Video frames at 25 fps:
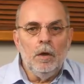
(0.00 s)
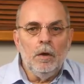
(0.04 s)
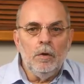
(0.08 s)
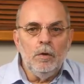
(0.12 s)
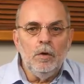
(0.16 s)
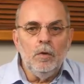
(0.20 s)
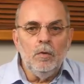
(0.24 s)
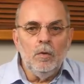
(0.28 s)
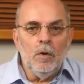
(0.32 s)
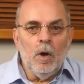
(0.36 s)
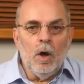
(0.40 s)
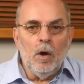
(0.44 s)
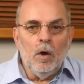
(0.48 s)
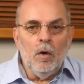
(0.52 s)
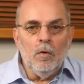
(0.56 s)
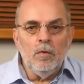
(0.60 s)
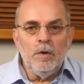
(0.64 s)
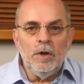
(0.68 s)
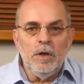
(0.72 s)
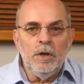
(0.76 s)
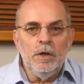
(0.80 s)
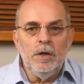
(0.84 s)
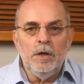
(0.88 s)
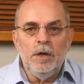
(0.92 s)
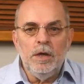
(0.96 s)
You
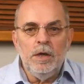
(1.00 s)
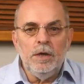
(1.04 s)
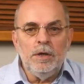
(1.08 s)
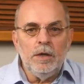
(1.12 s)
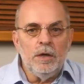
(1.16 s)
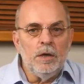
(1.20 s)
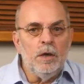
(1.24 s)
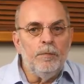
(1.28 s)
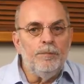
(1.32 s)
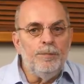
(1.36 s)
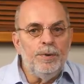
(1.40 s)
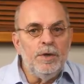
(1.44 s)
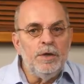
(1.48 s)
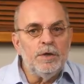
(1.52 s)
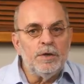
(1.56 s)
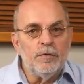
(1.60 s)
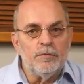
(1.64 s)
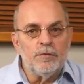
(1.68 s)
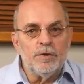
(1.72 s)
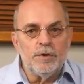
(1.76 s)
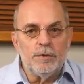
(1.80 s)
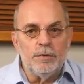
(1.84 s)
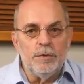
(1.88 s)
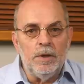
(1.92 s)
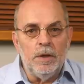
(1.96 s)
only need a piece of
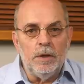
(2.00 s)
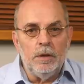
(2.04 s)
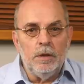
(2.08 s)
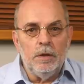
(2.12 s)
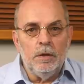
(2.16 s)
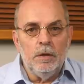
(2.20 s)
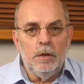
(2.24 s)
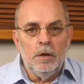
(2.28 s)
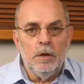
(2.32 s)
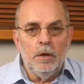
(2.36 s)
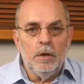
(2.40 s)
string,